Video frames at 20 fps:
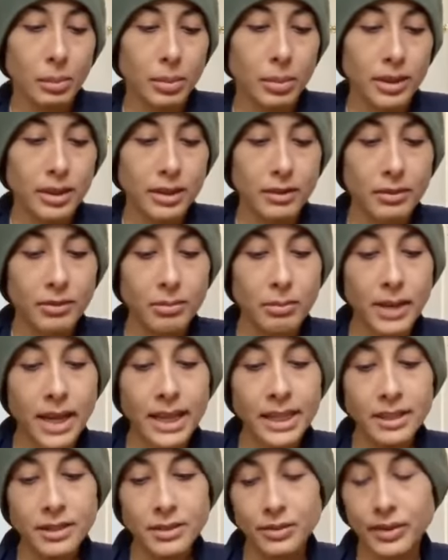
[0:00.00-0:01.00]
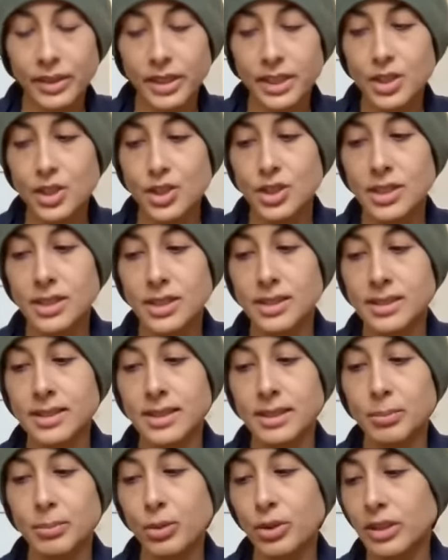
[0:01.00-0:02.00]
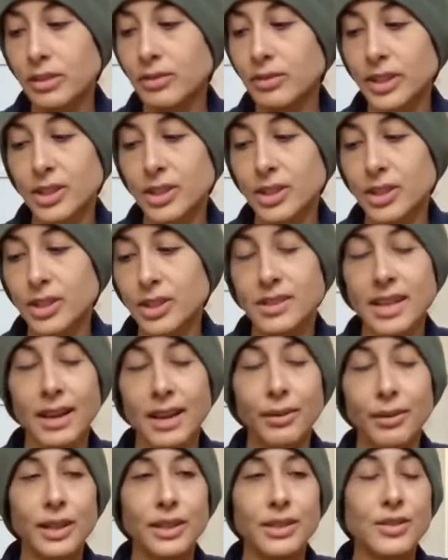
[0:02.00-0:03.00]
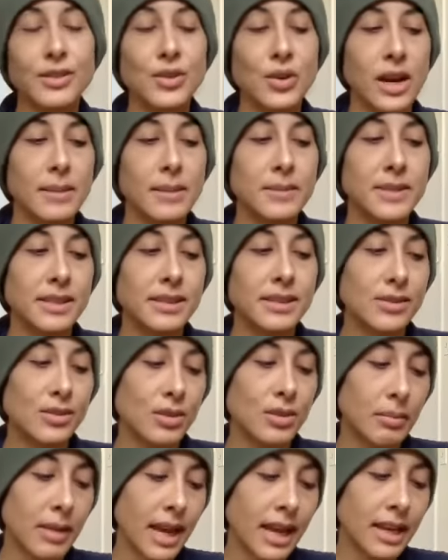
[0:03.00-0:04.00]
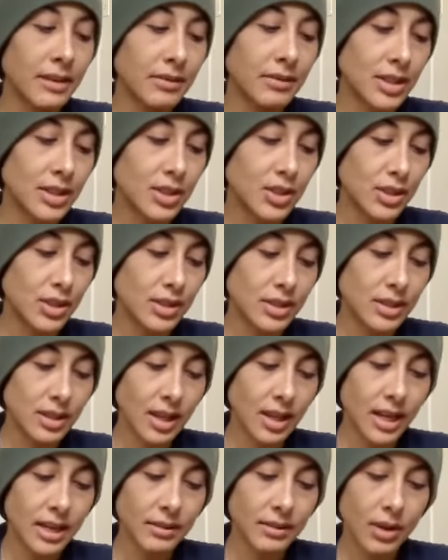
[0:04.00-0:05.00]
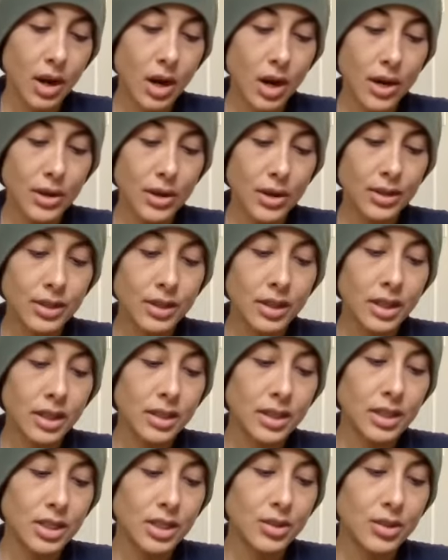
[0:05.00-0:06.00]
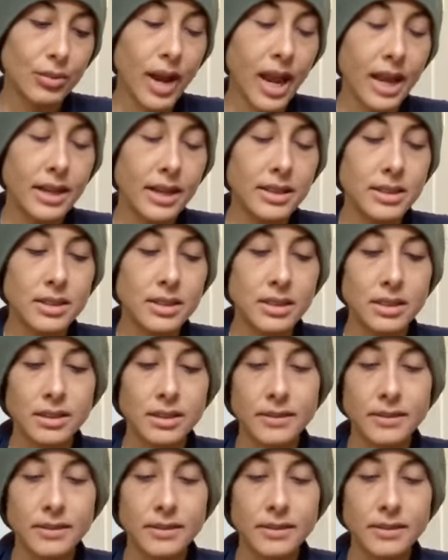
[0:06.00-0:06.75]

But the mind fish is a slippery fish, is how he describes it. And so the mind fish is kind of hard to direct.